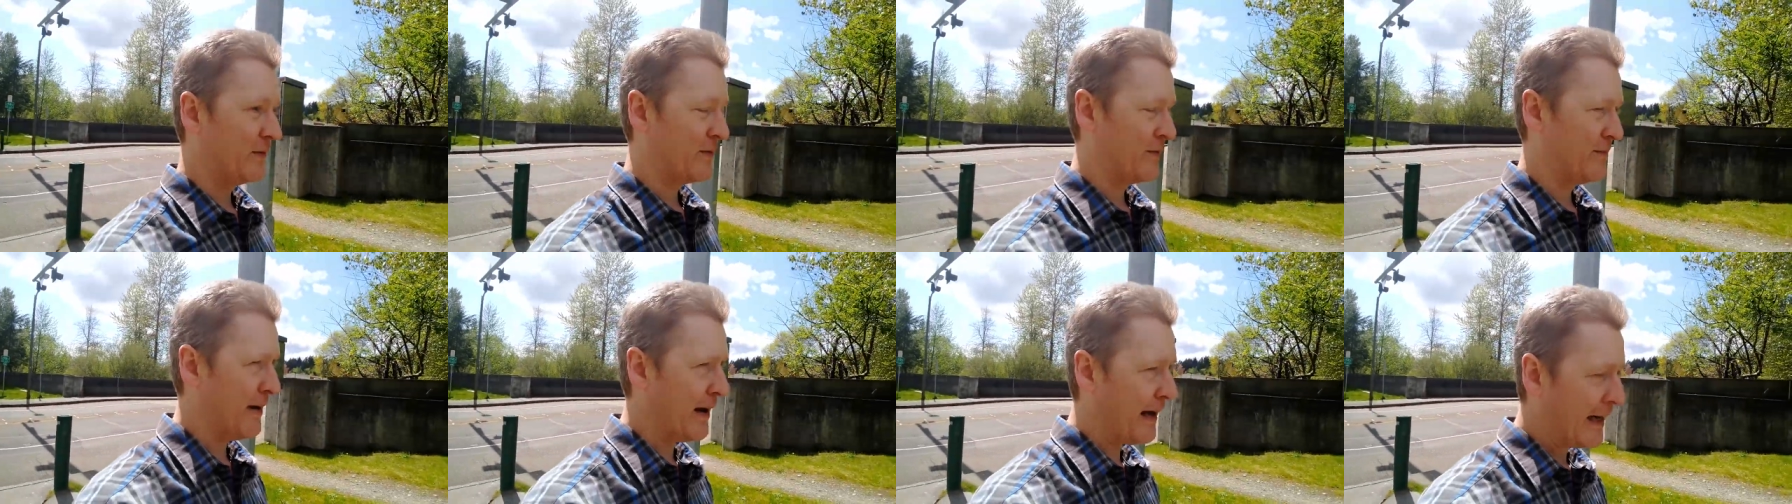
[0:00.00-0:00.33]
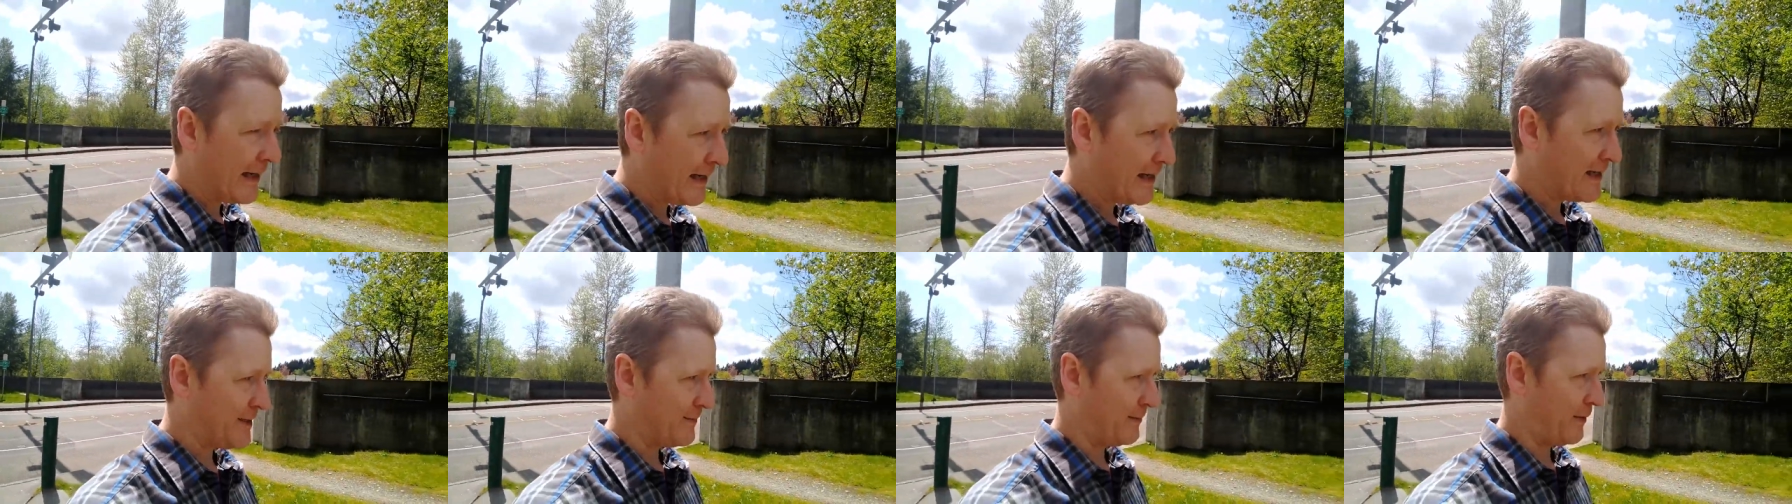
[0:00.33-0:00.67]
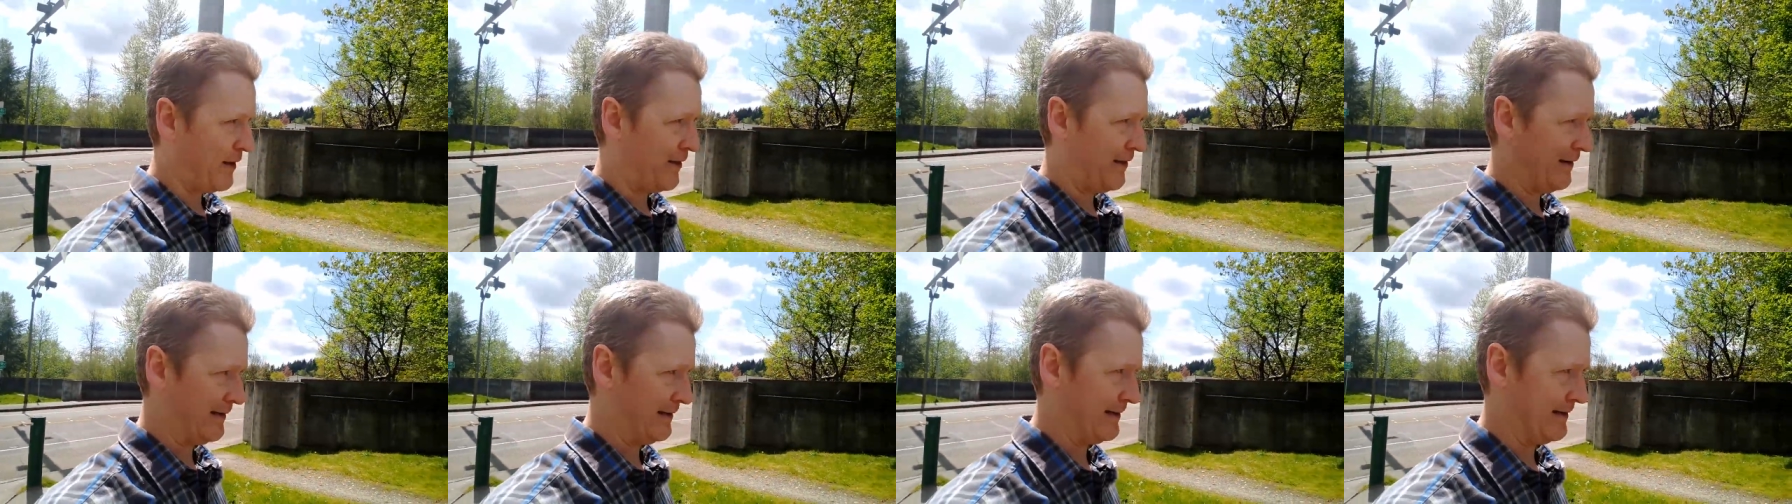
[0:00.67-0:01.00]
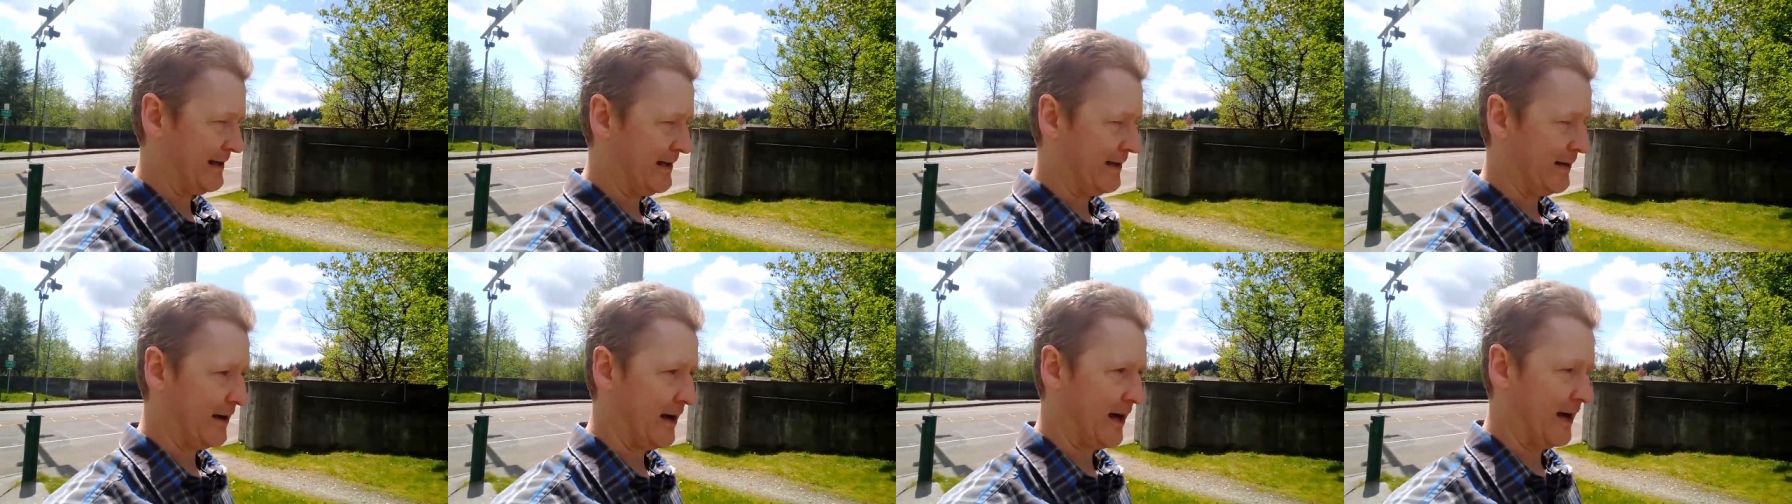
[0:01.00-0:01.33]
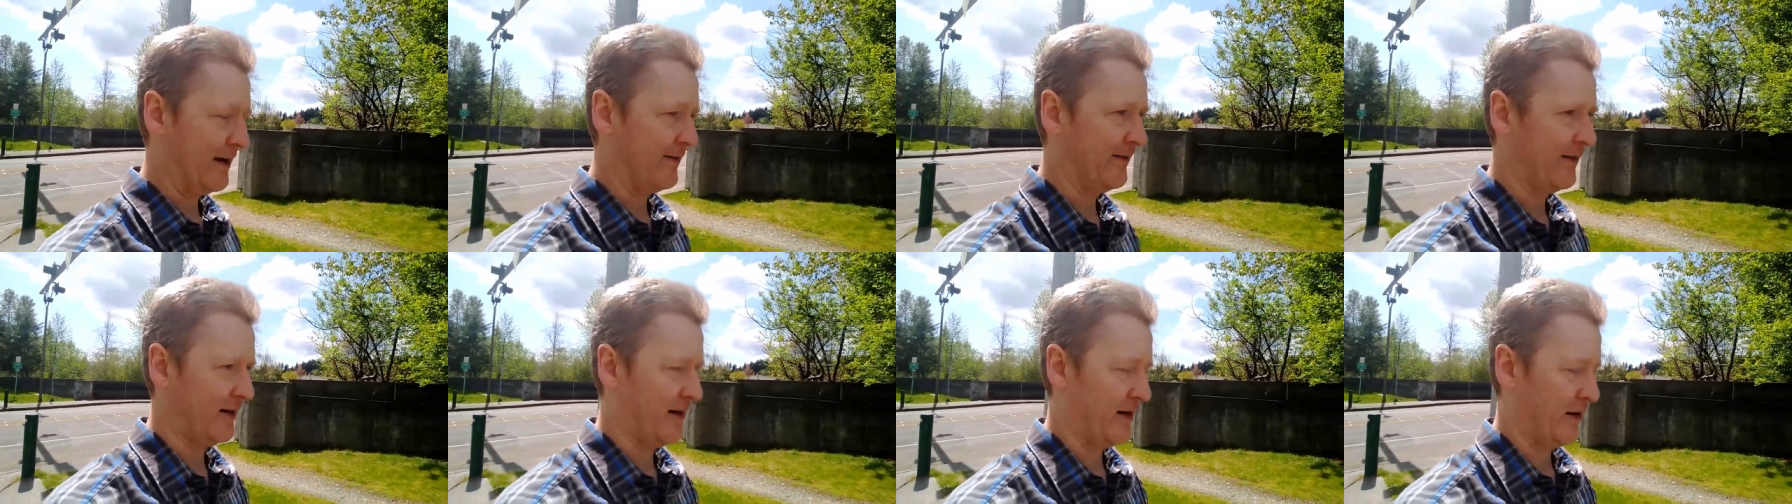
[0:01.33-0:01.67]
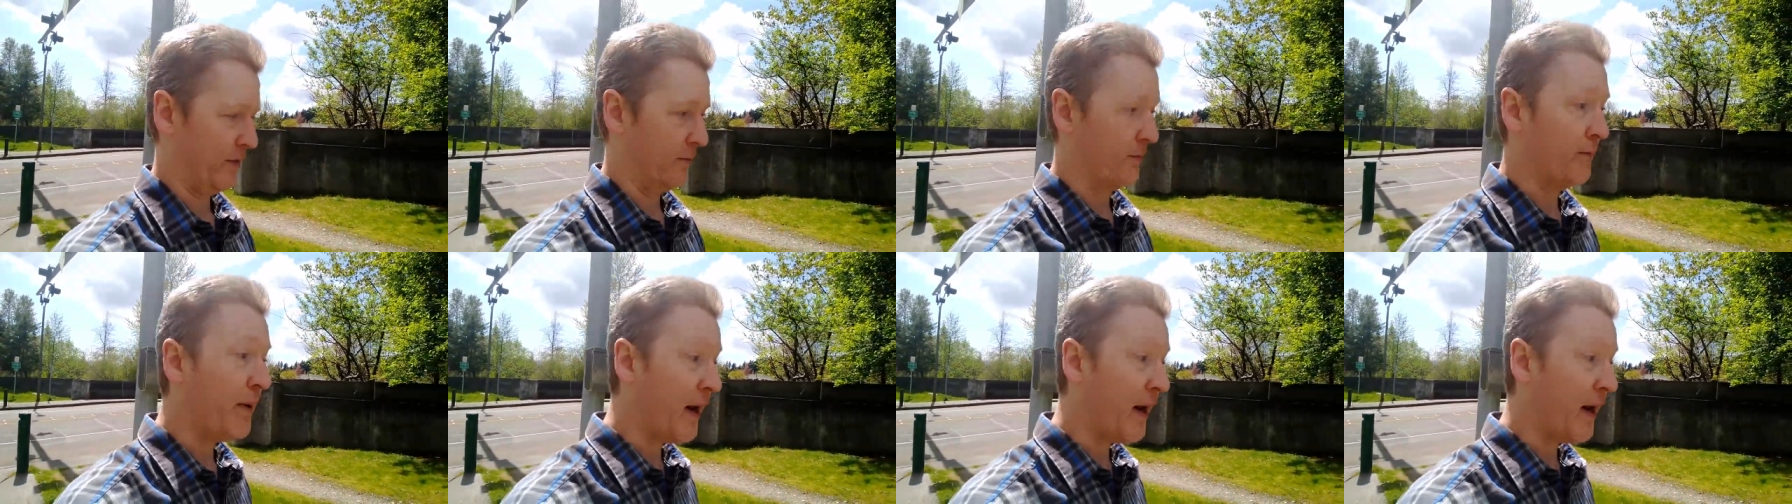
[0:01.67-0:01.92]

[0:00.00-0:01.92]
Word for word: Mechanism, I think, is still kind of unknown,